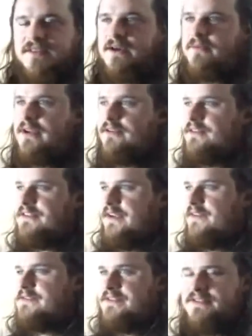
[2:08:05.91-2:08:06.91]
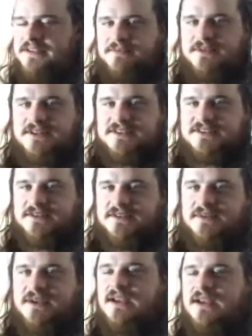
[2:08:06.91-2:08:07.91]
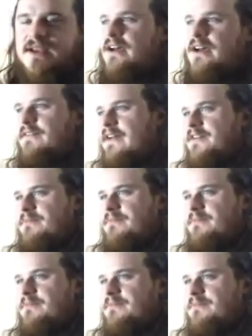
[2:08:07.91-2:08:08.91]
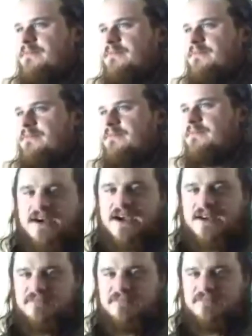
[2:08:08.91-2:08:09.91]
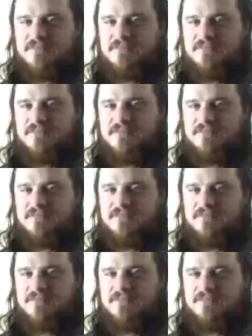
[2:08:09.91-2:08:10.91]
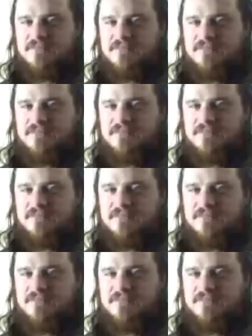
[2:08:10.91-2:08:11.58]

That way it retains the symbolism of having been one unified milk inside of a coconut.